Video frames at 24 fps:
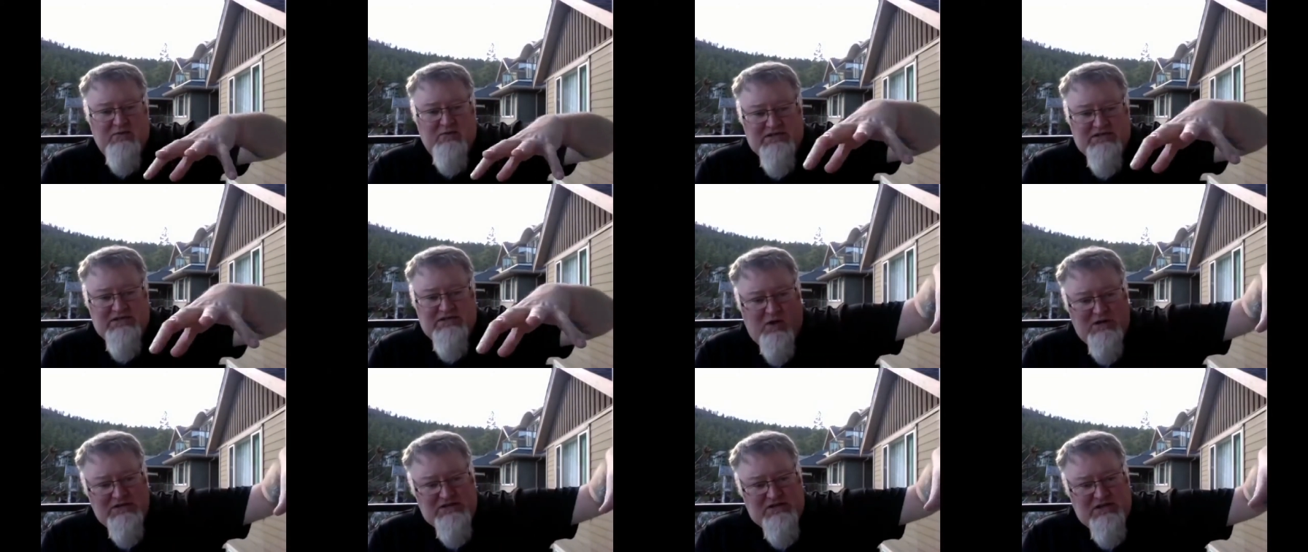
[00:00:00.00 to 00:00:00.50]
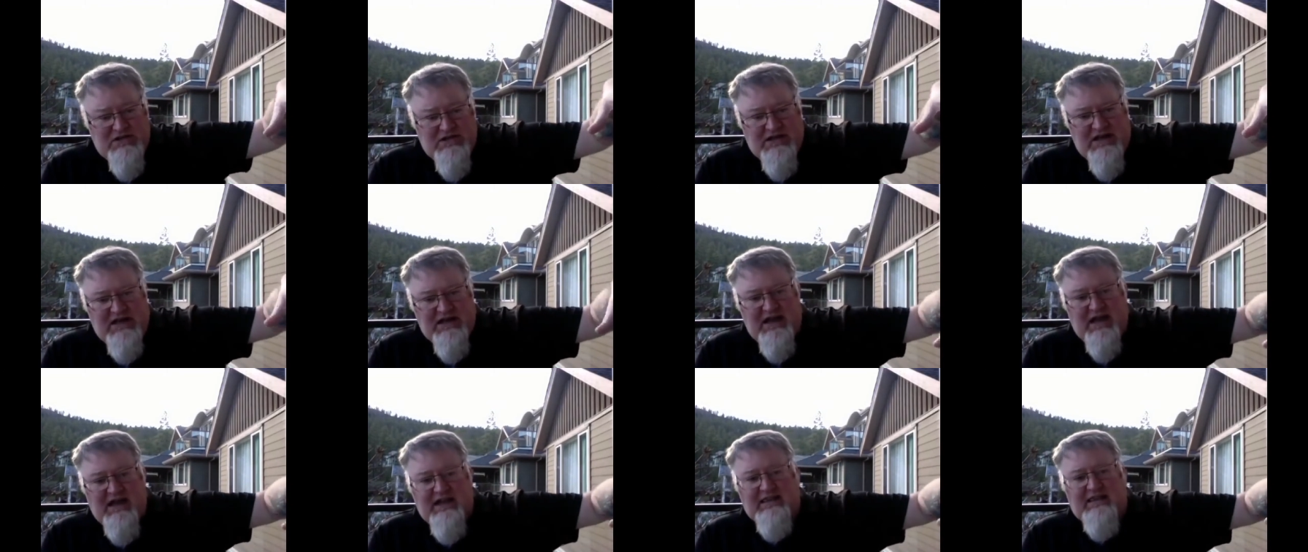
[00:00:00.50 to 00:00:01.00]
he wants you to
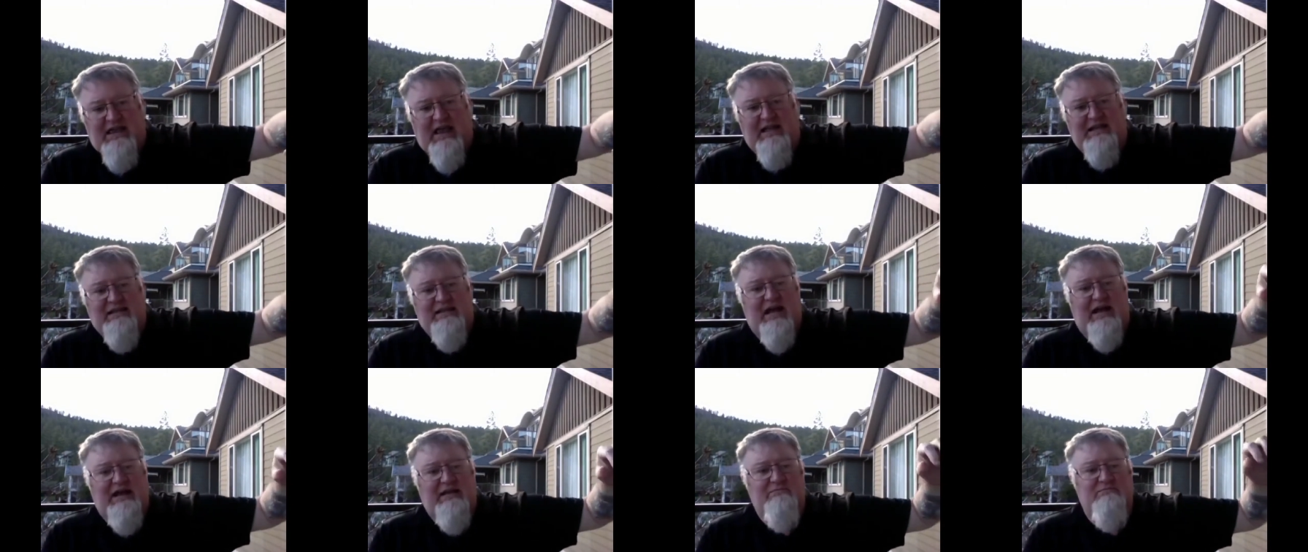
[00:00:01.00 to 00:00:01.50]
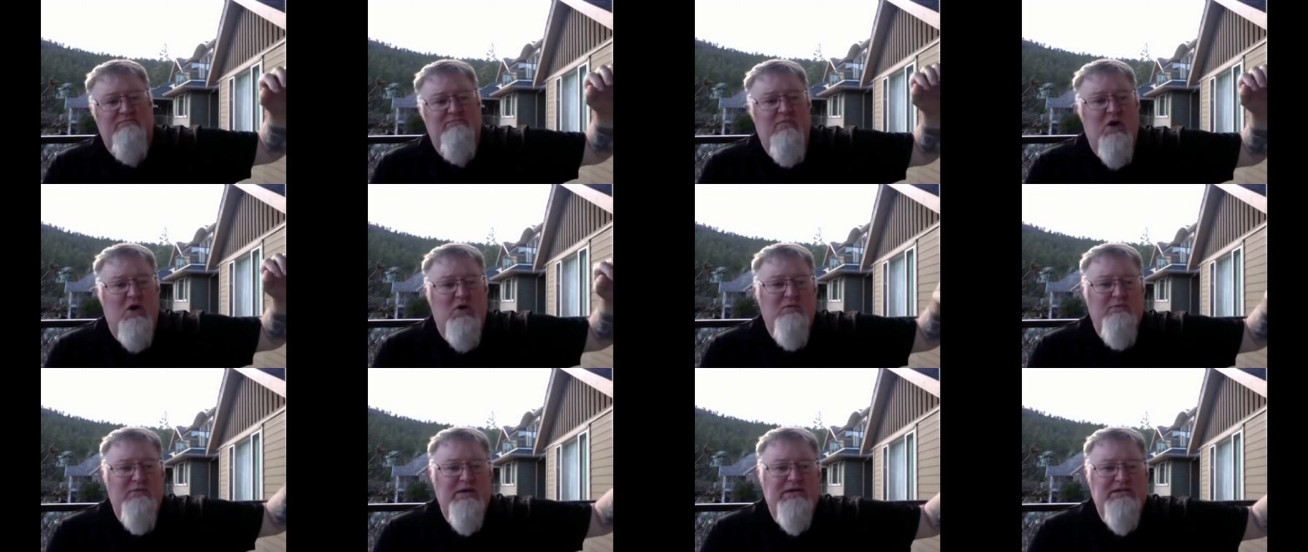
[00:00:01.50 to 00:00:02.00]
connect that that
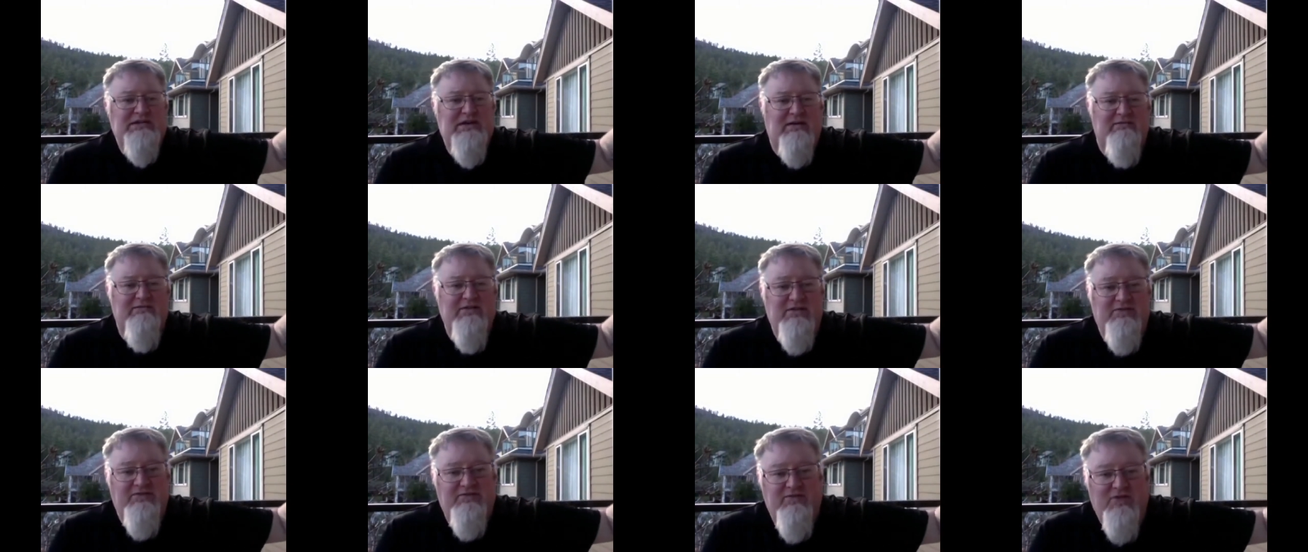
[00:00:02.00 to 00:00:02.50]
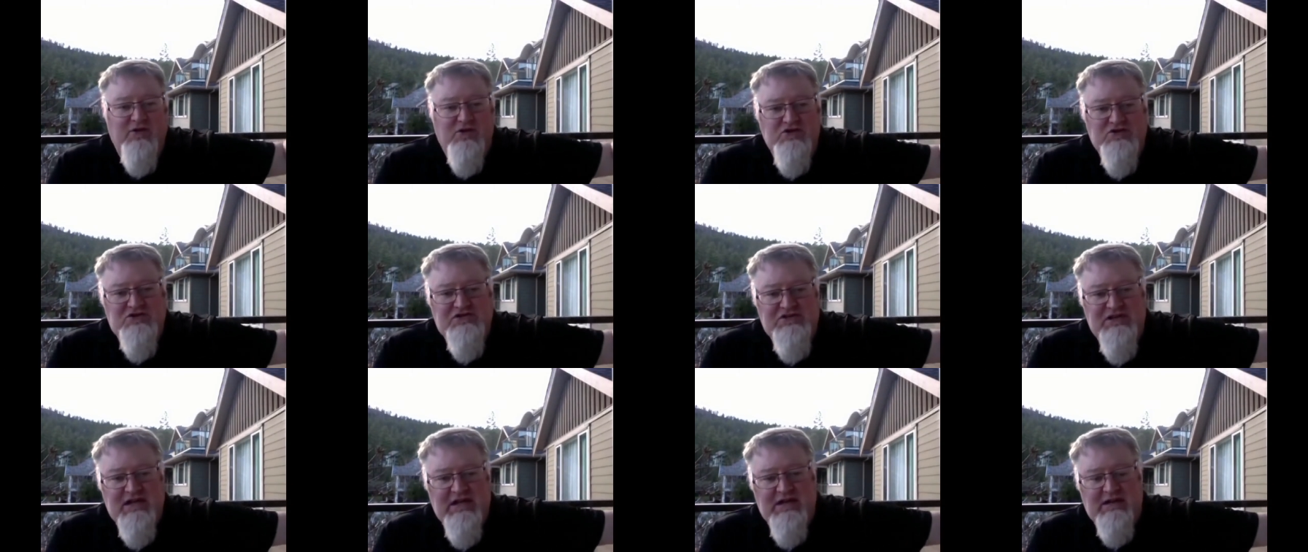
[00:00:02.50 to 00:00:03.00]
moment of the first
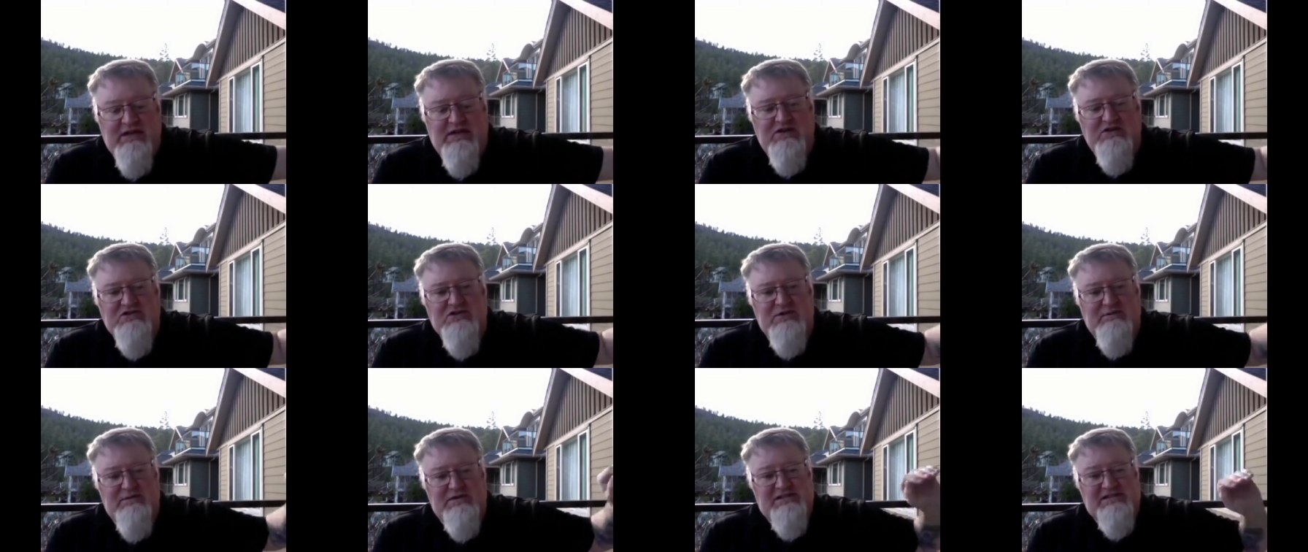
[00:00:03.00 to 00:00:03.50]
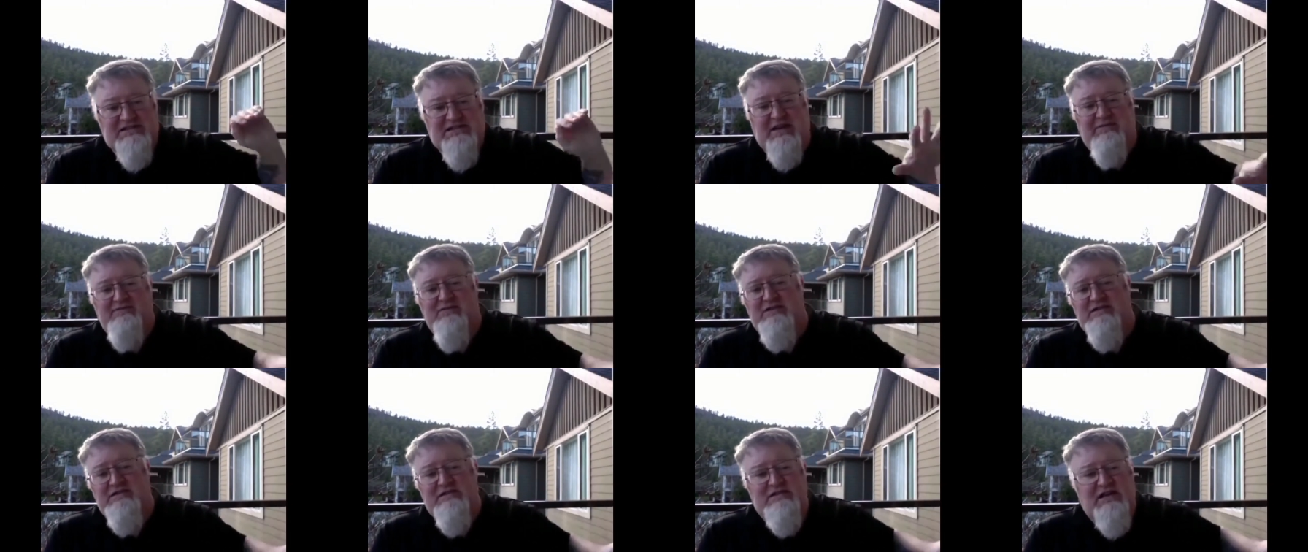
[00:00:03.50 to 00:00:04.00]
sign. There's going to be seven
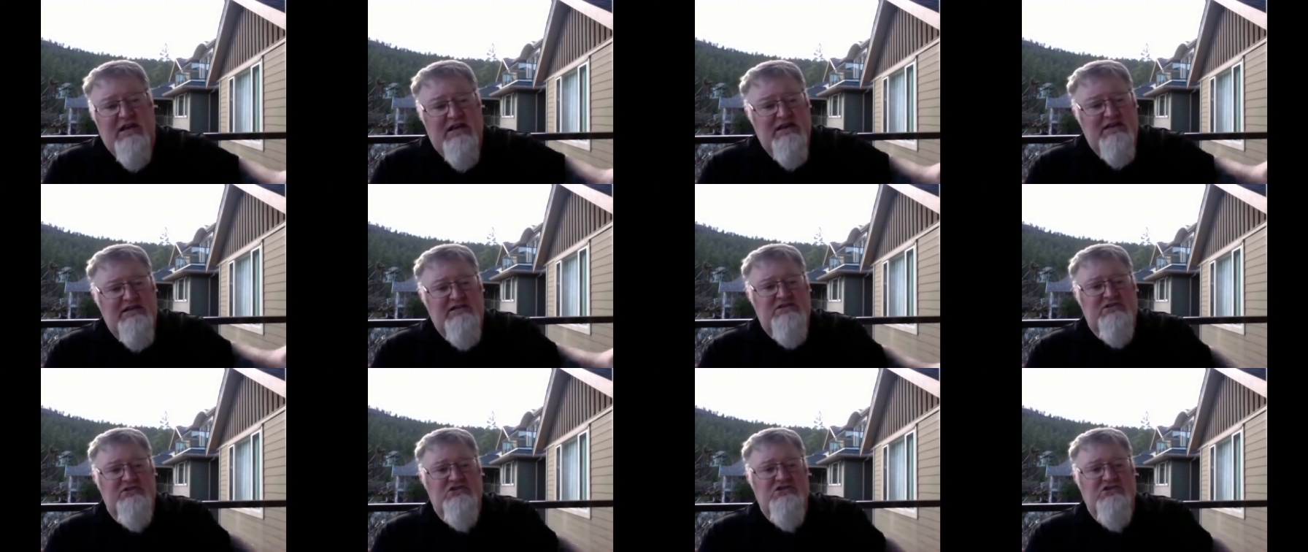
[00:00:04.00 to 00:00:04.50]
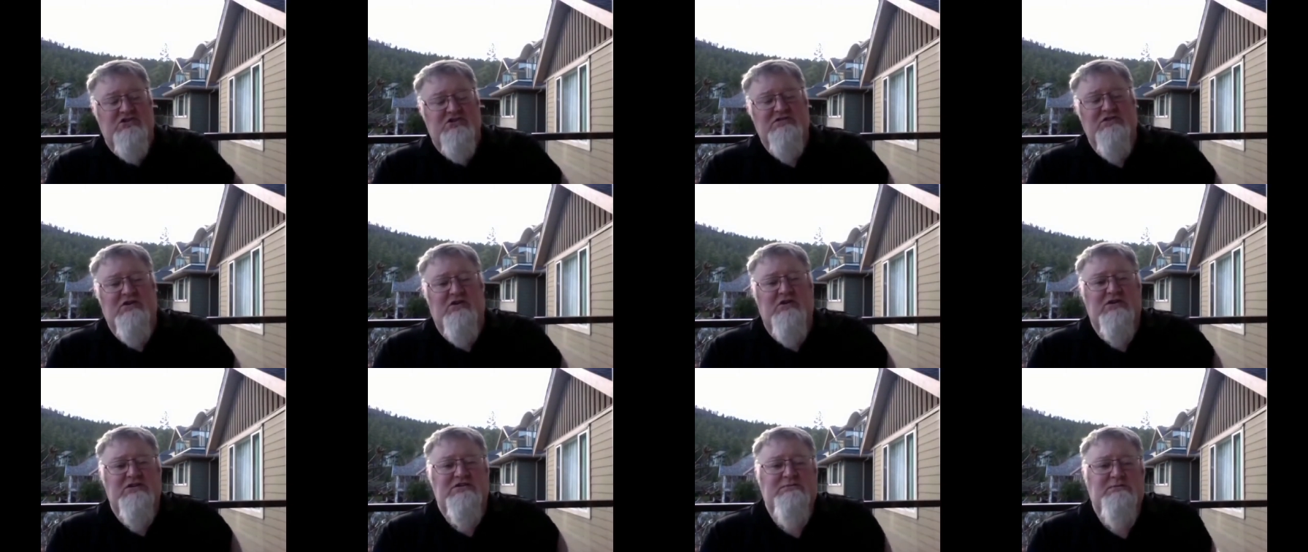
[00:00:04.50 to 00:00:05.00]
signs in John's
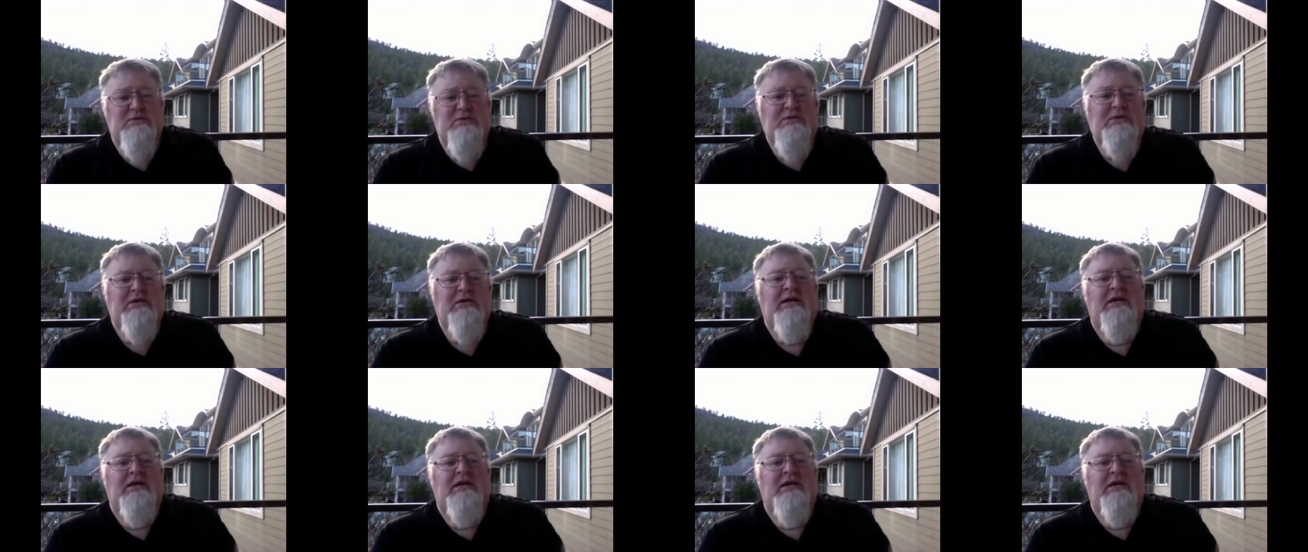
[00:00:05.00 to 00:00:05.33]
gospel,